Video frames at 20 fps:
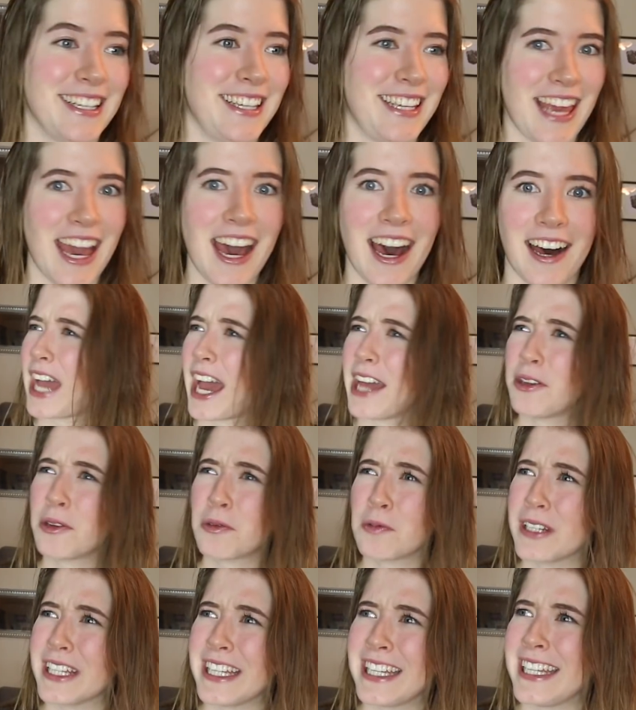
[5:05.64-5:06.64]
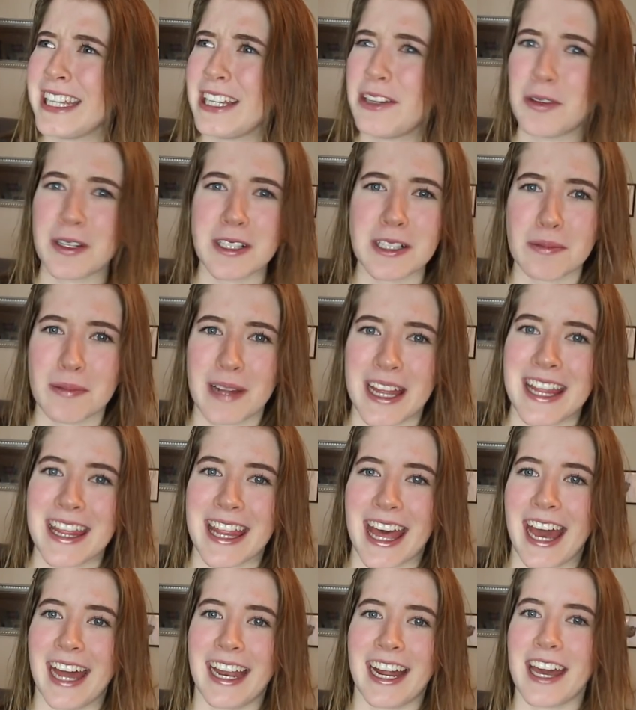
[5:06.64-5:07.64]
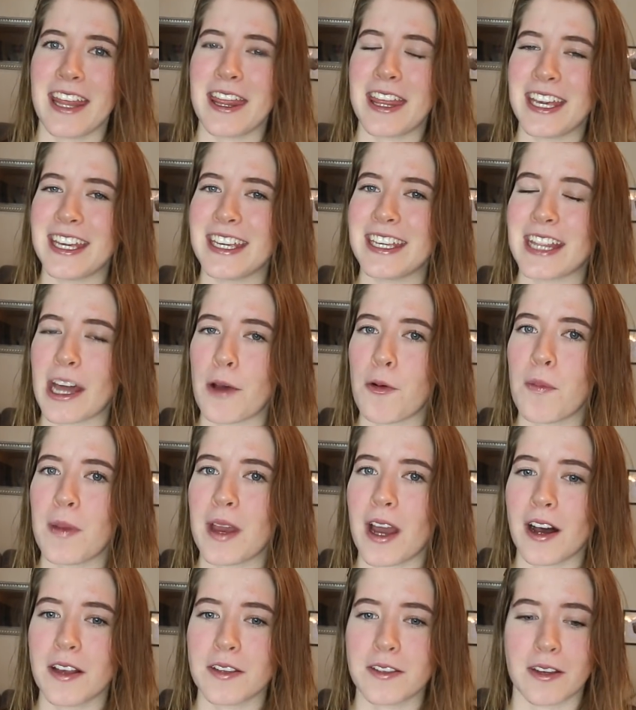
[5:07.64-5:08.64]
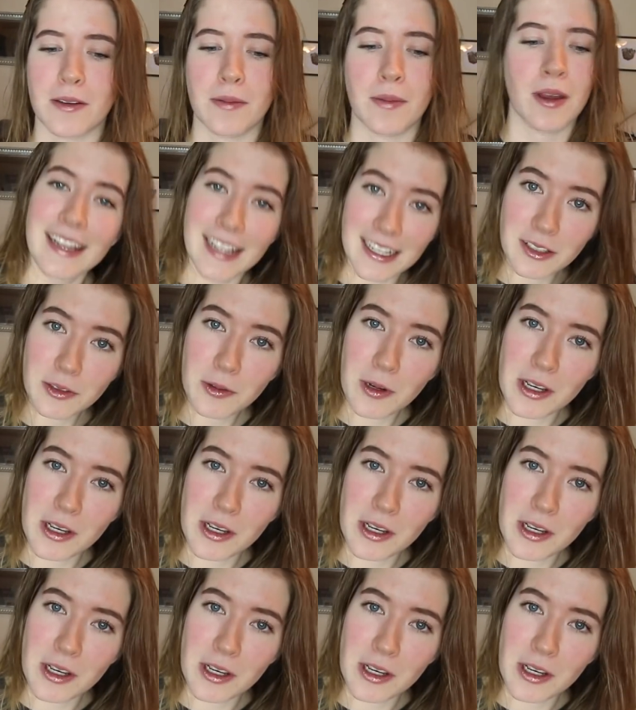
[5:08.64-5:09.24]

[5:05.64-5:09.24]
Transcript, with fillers: yeah, I don't really need to explain that. I think that would be awesome. Next